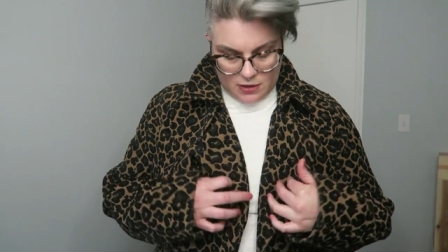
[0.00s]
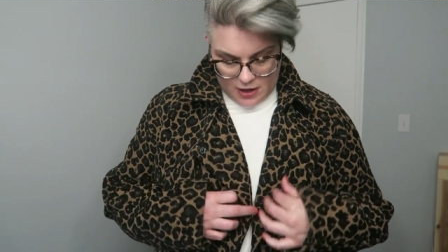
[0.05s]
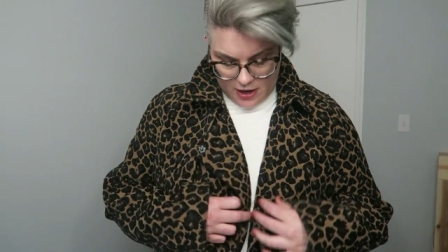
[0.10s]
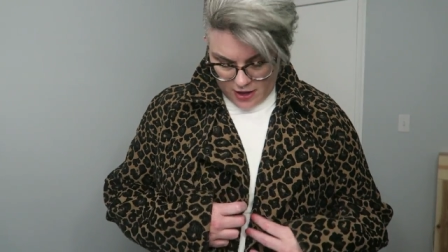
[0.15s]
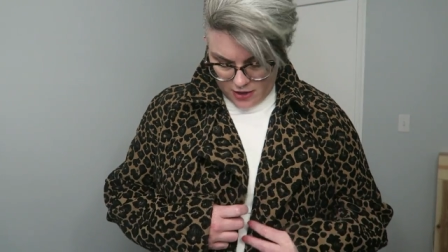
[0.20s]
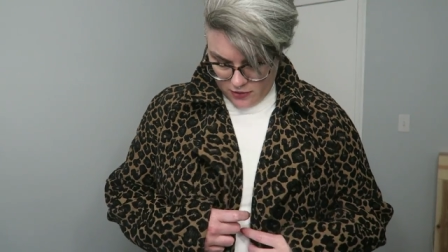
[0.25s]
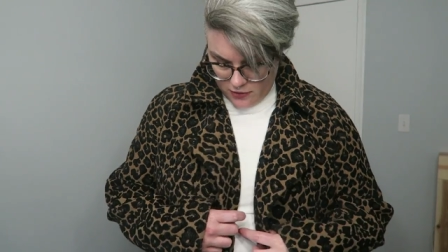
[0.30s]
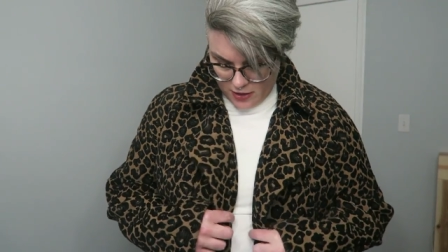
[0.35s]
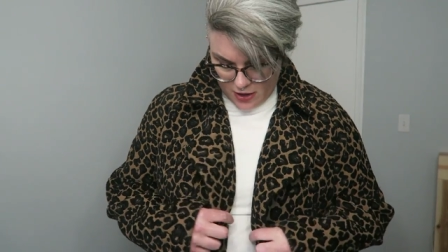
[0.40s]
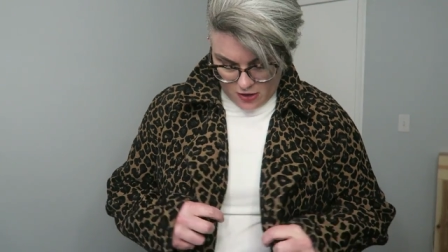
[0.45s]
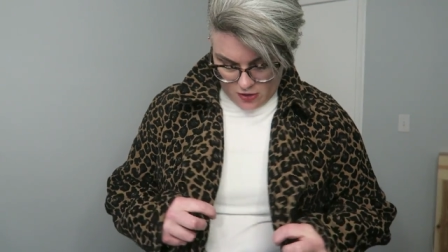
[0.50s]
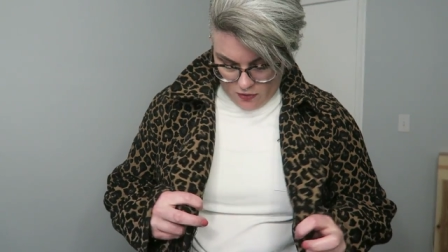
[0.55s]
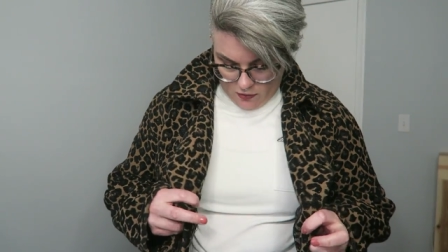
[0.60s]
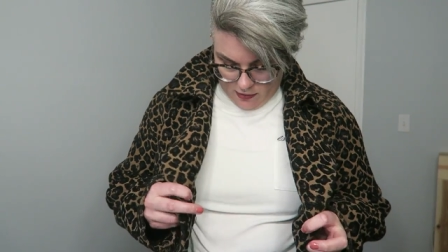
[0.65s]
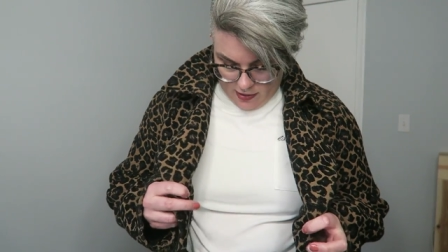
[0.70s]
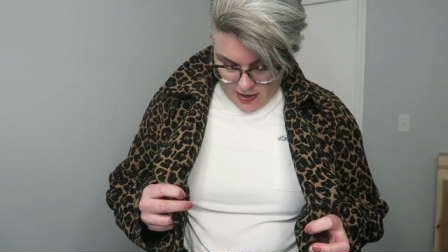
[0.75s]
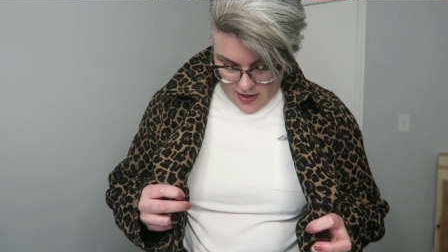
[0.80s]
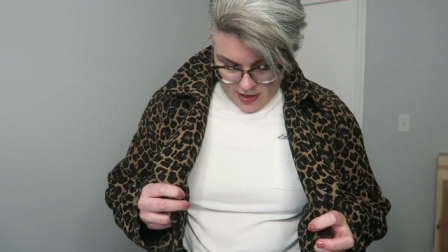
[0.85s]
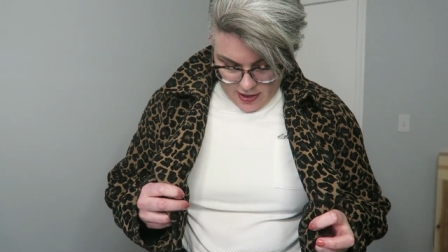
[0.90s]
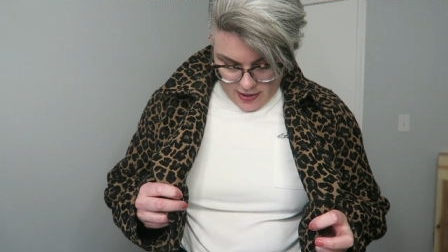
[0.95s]
I don't
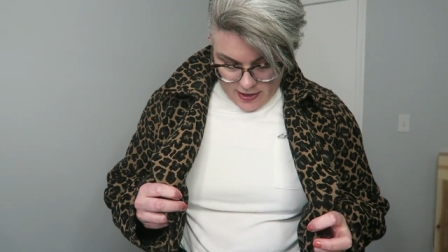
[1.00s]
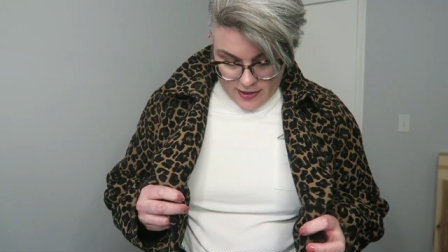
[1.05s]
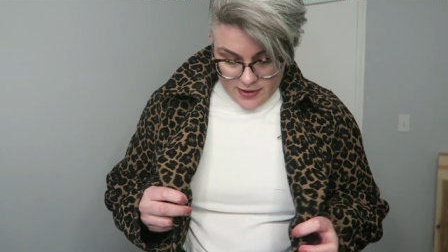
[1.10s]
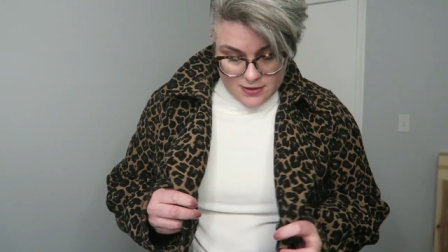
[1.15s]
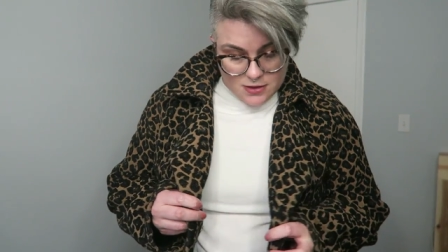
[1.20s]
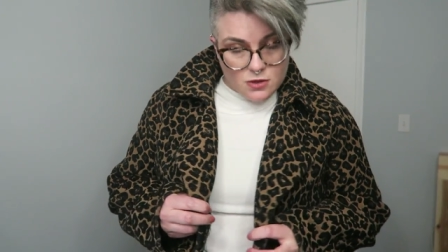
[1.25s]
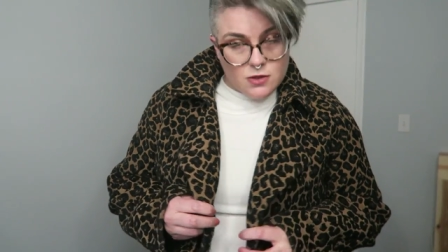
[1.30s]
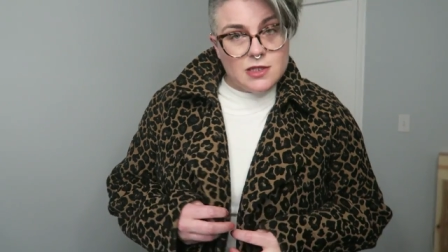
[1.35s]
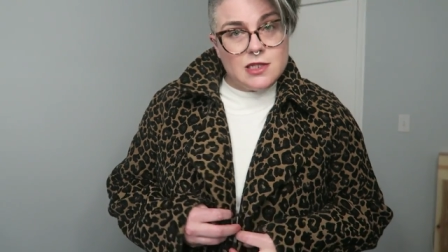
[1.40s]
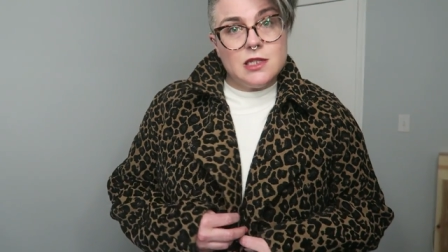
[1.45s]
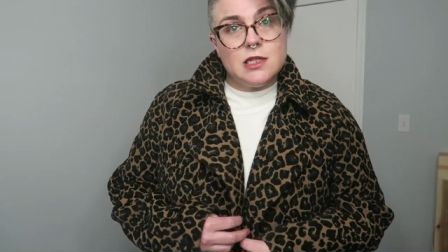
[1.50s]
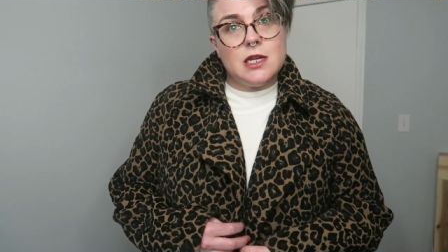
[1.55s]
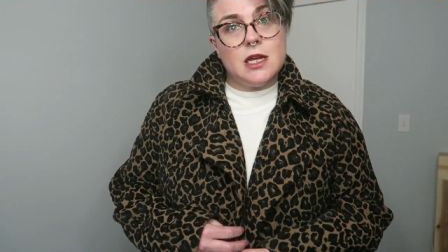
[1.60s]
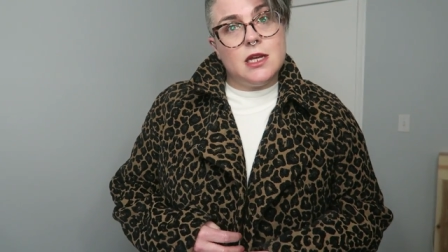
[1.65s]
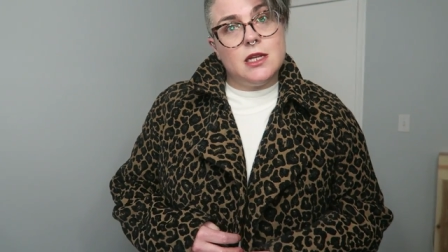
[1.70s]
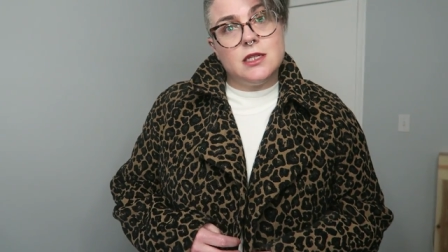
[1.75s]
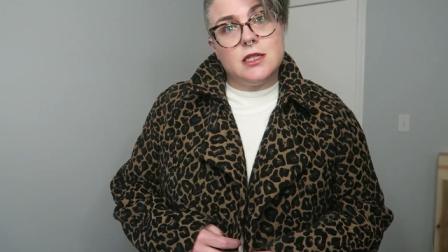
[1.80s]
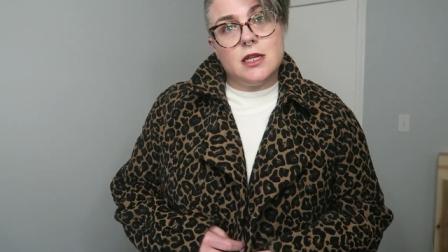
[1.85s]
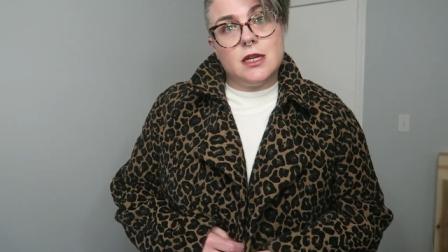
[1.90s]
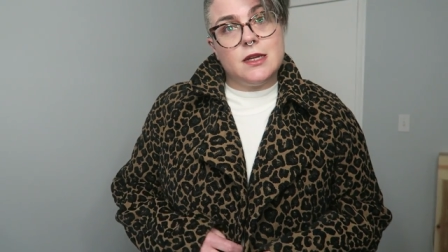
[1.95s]
know. ASOS
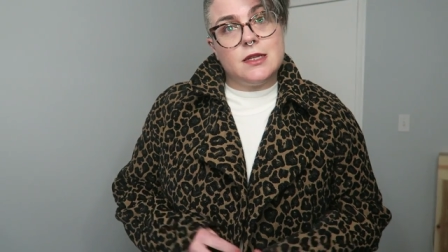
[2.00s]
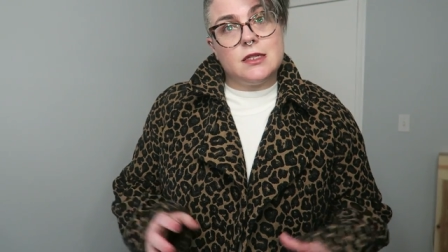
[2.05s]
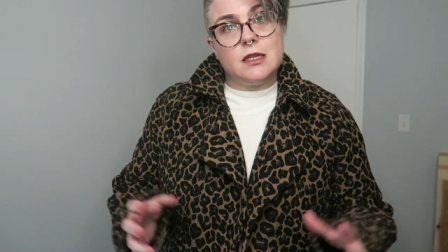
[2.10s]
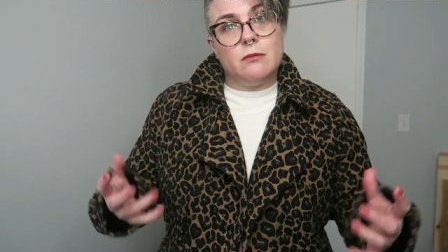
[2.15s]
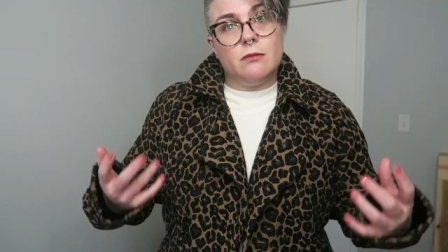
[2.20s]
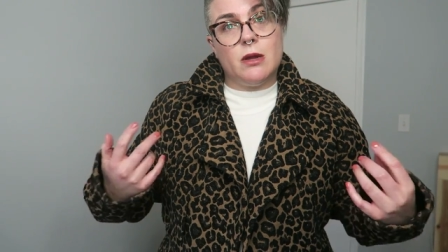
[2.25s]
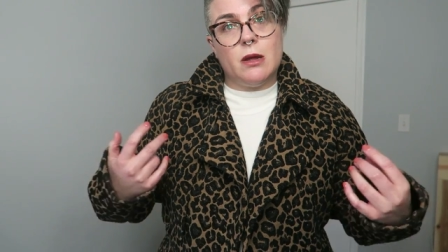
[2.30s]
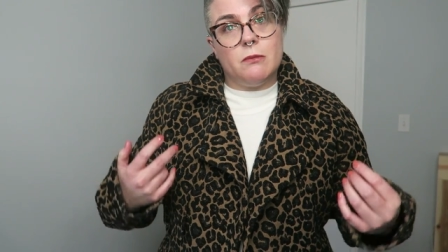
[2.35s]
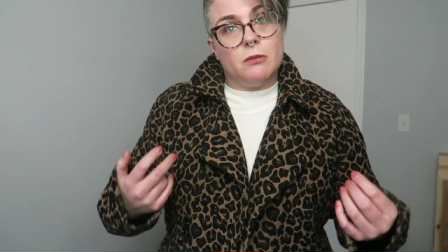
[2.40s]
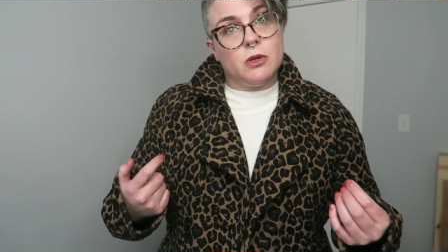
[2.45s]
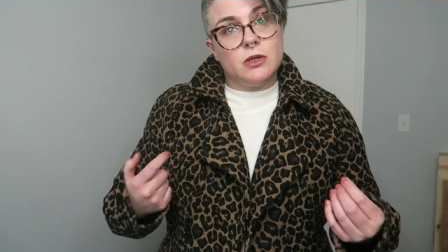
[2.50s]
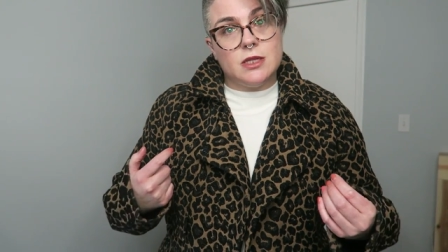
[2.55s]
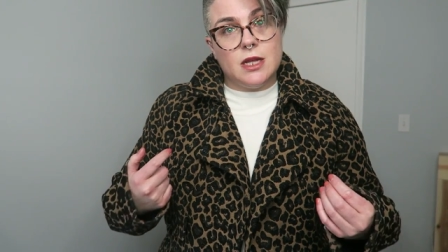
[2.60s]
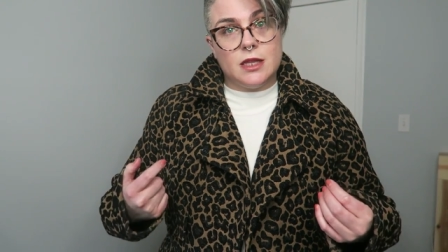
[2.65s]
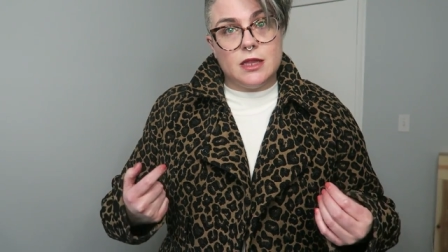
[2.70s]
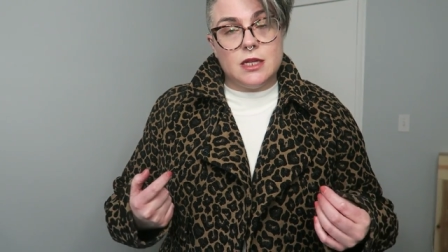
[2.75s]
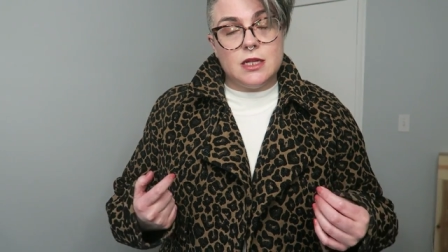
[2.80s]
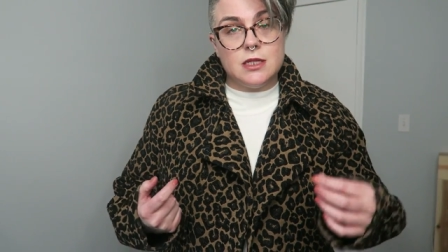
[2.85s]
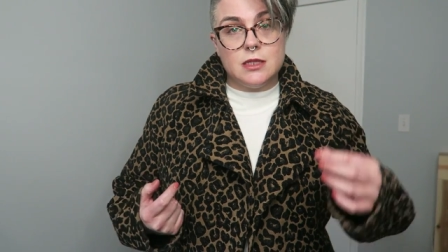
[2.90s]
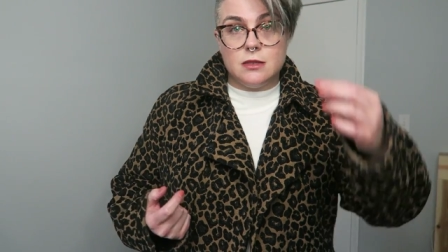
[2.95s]
does like some numbers
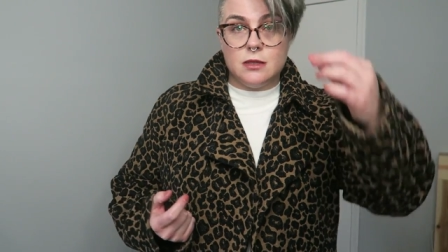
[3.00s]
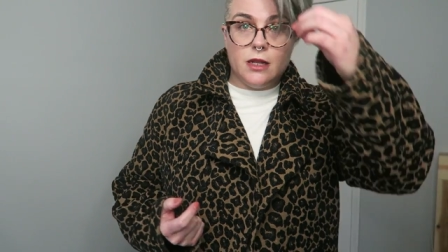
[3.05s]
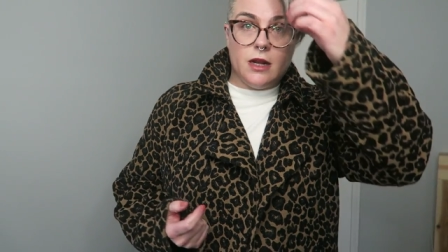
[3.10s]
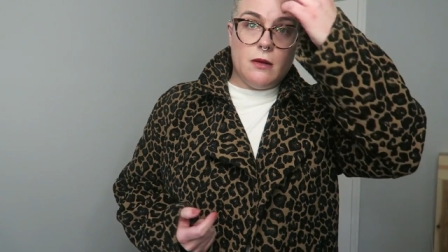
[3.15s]
like this